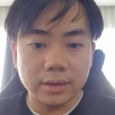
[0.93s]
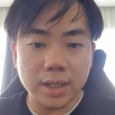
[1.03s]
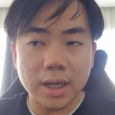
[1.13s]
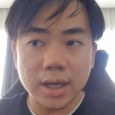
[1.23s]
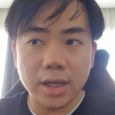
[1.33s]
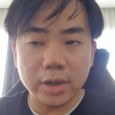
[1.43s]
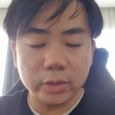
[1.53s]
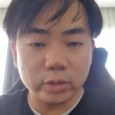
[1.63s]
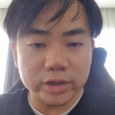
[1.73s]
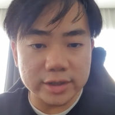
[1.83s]

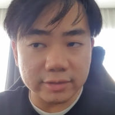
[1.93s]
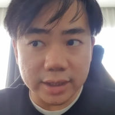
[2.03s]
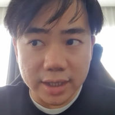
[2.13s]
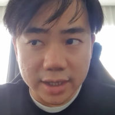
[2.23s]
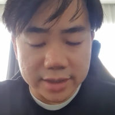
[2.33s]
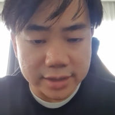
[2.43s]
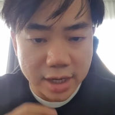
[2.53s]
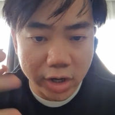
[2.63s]
Hi, what's up, guys?